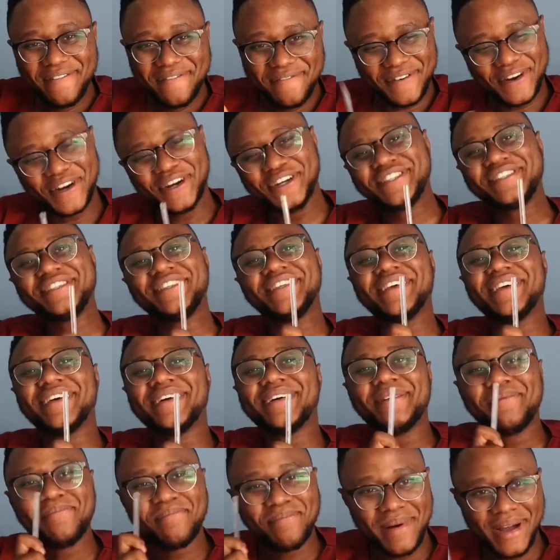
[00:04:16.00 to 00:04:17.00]
First year,
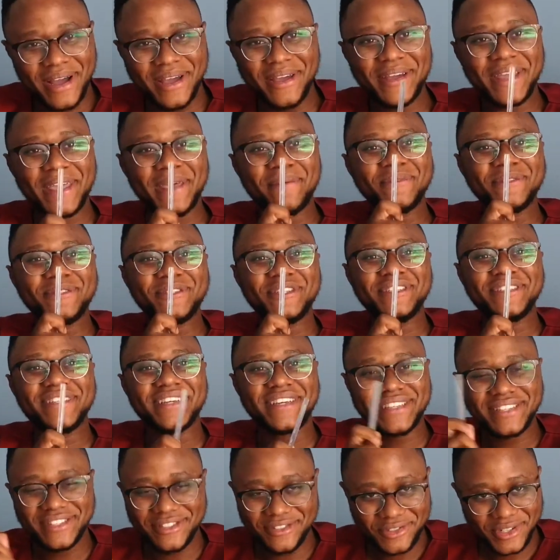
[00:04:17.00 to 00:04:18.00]
biochemistry
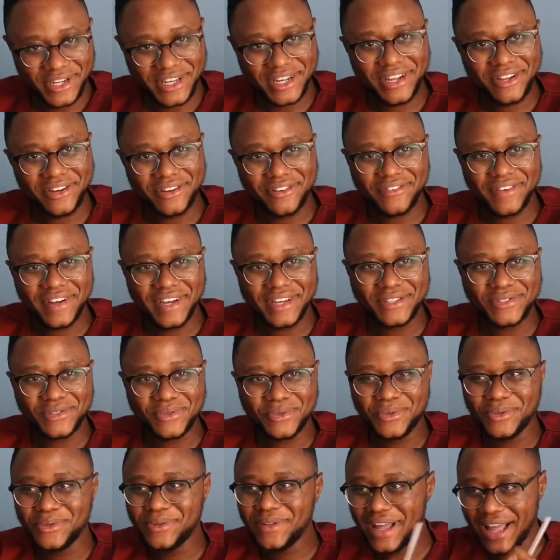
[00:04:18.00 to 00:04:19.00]
test, straight out of high
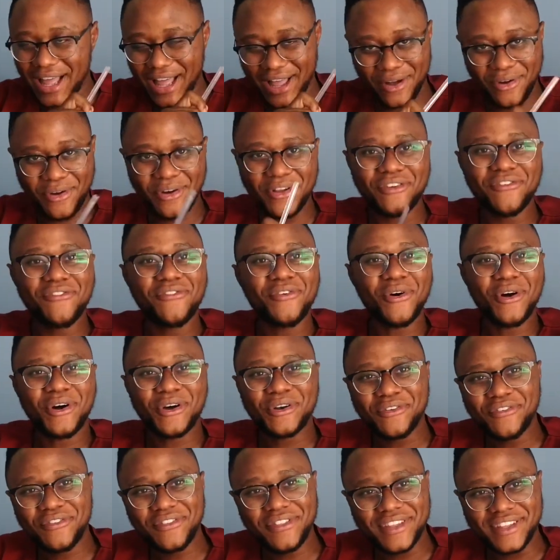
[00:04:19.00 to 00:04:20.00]
school. I got a 4 out
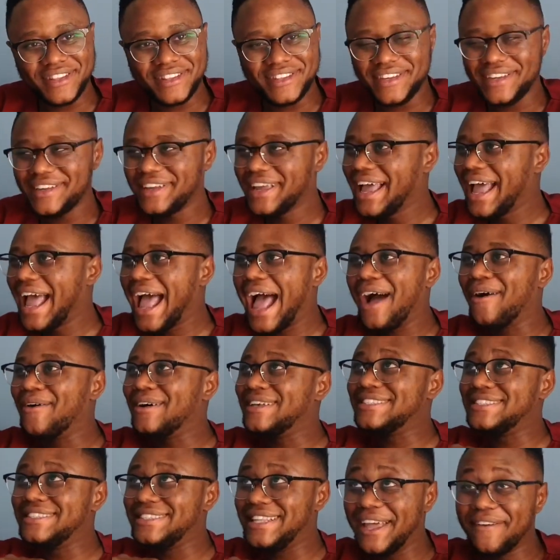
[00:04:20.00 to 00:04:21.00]
of 30. I was
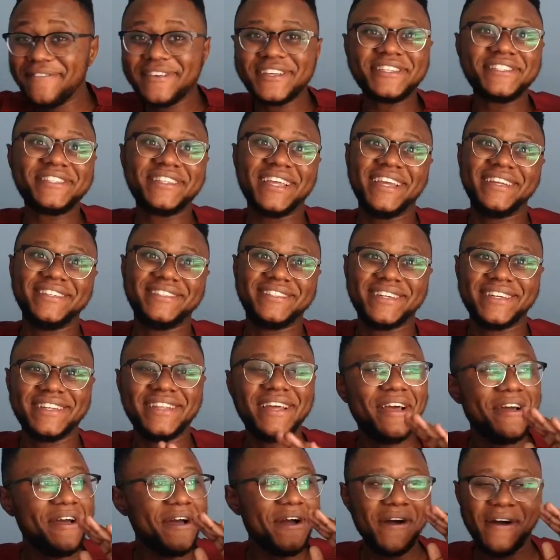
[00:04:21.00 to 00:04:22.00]
devastated
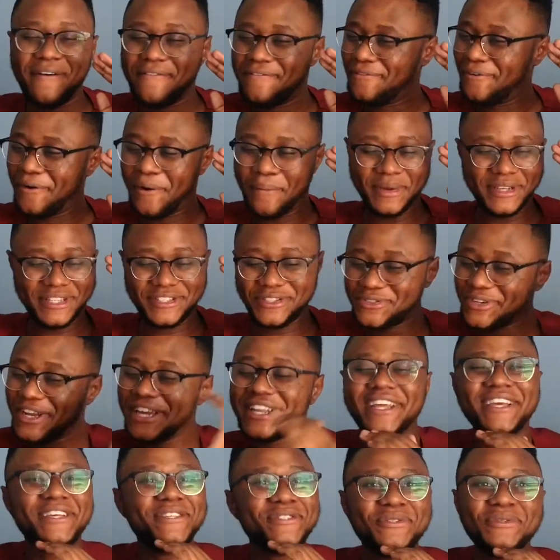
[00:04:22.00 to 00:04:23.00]
from a straight
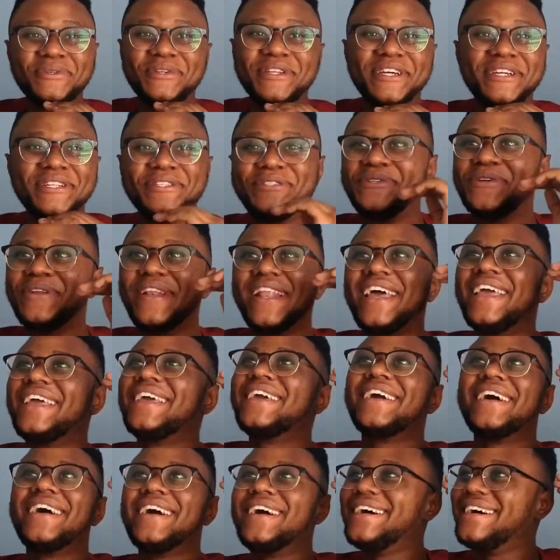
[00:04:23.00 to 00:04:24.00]
A student to
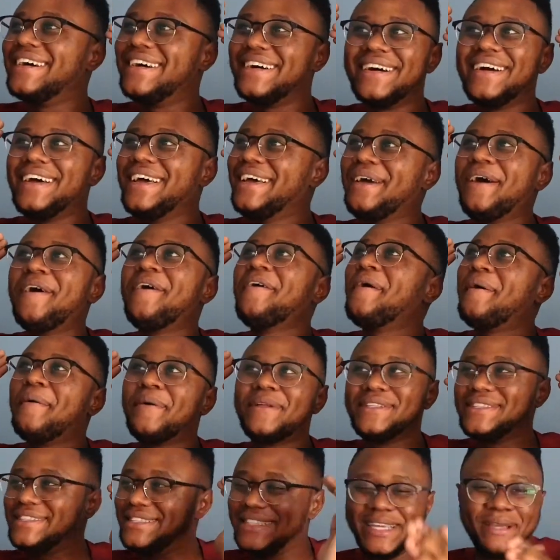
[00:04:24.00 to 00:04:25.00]

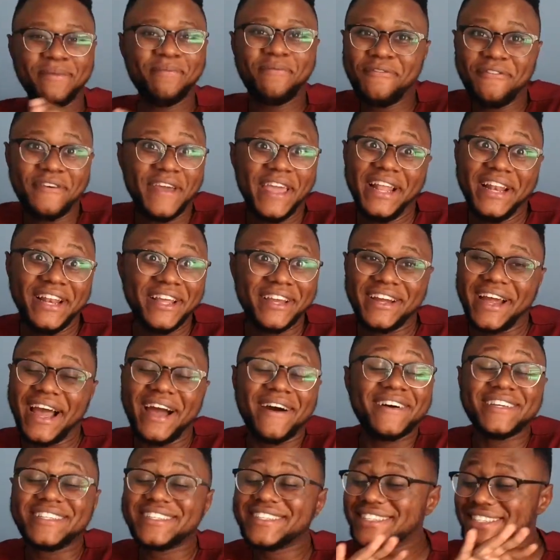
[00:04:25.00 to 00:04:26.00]
deep failure.
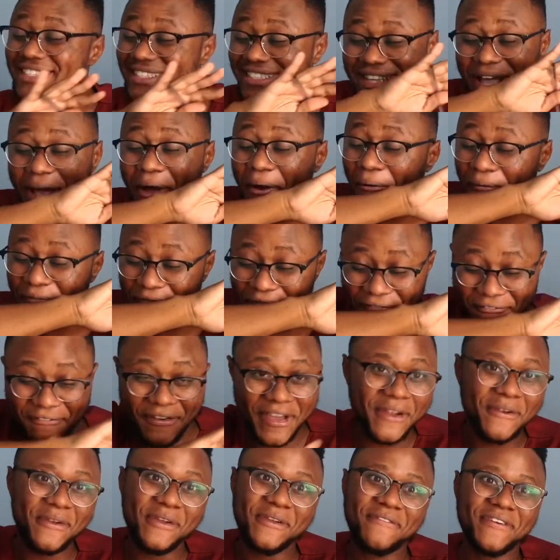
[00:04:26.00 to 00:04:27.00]
I was just
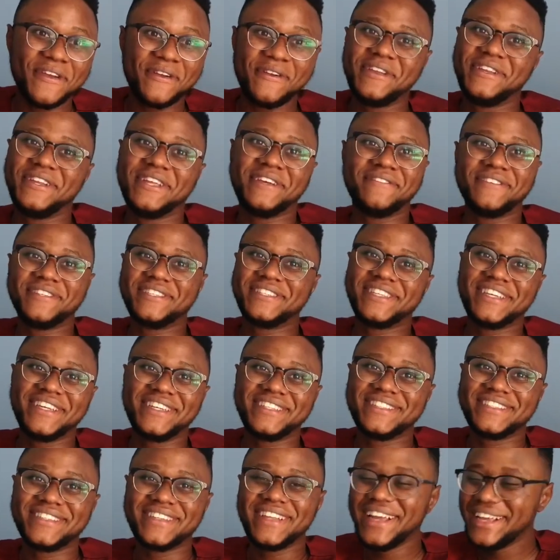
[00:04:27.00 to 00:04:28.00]
very
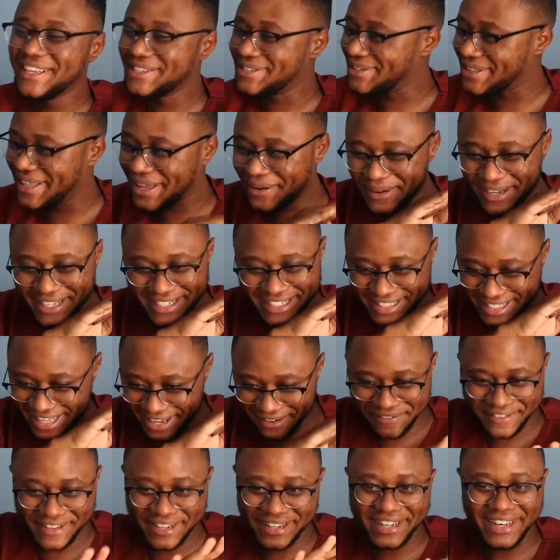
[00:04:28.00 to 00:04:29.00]
devastated. So that was
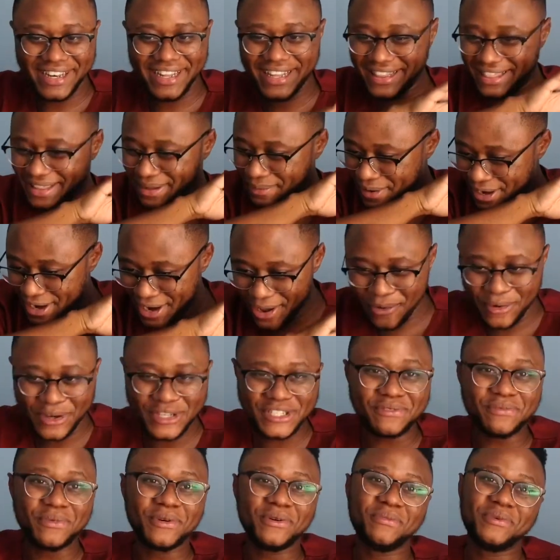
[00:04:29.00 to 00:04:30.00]
definitely the
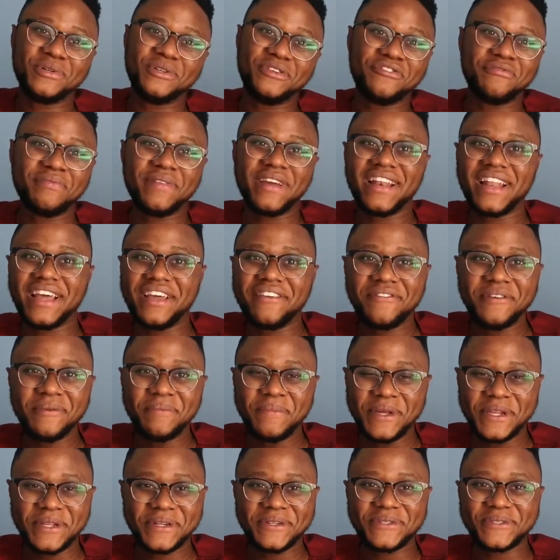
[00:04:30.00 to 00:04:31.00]
lowest moment of my life in
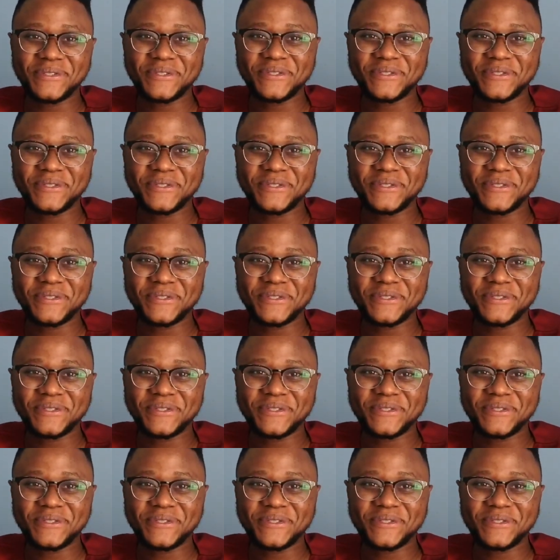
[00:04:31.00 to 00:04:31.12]
medical